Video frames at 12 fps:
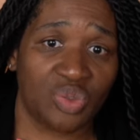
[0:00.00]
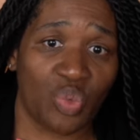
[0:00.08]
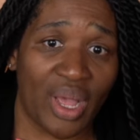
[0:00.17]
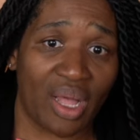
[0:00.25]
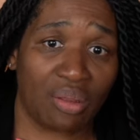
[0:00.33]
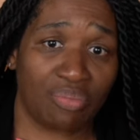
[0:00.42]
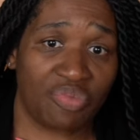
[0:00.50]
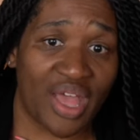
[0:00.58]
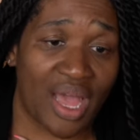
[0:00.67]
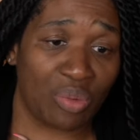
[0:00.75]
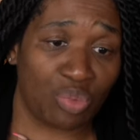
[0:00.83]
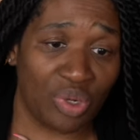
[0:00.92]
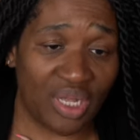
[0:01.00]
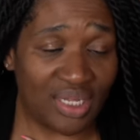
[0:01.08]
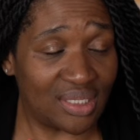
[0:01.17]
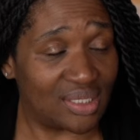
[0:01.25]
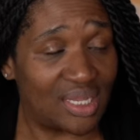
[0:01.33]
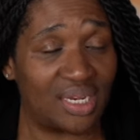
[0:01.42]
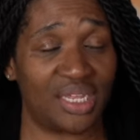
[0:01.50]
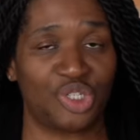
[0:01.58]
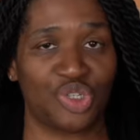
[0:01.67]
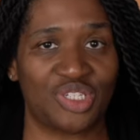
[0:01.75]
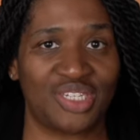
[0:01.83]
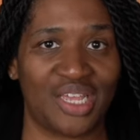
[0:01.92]
Well, that was an
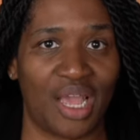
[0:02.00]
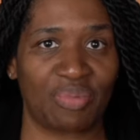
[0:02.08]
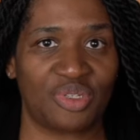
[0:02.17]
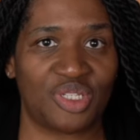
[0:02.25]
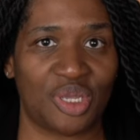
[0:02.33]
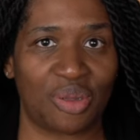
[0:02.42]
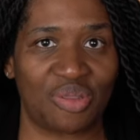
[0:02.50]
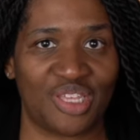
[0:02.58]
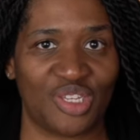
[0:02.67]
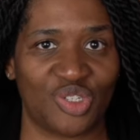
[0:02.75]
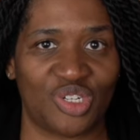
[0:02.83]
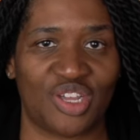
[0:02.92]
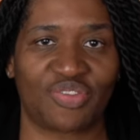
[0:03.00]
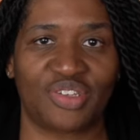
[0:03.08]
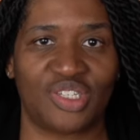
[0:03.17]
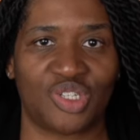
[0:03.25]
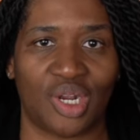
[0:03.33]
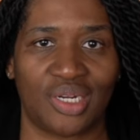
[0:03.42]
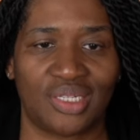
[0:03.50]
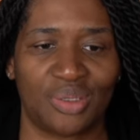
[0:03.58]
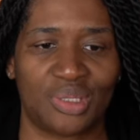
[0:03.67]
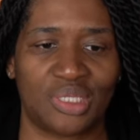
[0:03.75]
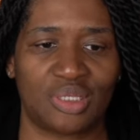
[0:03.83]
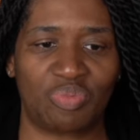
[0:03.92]
interesting episode. Things are definitely starting to
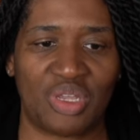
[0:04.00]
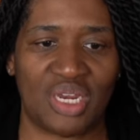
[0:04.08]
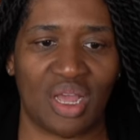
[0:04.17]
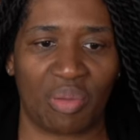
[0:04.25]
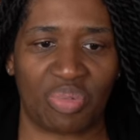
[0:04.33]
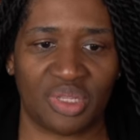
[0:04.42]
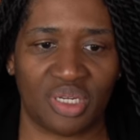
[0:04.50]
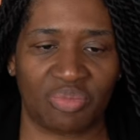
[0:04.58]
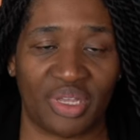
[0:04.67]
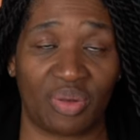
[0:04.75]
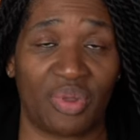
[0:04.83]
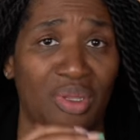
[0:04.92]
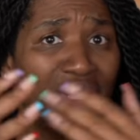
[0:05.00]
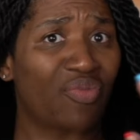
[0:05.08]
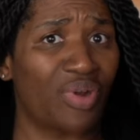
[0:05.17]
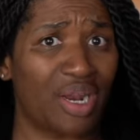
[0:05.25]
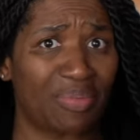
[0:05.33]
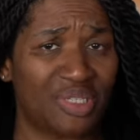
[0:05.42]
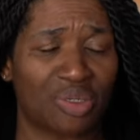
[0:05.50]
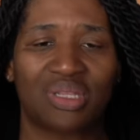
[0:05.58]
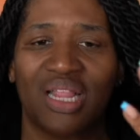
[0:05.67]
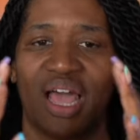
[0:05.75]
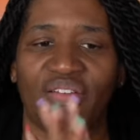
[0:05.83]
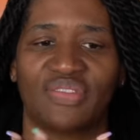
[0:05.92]
speed up a little bit. We only have one episode
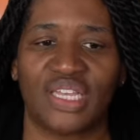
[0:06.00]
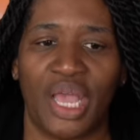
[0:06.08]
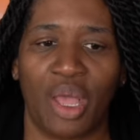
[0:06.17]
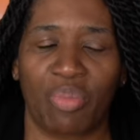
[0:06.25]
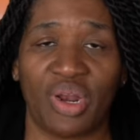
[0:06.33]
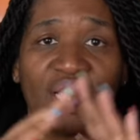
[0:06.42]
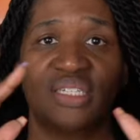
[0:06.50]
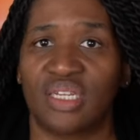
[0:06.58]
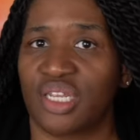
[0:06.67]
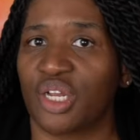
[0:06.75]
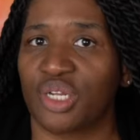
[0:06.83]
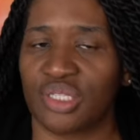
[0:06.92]
left, but I did hear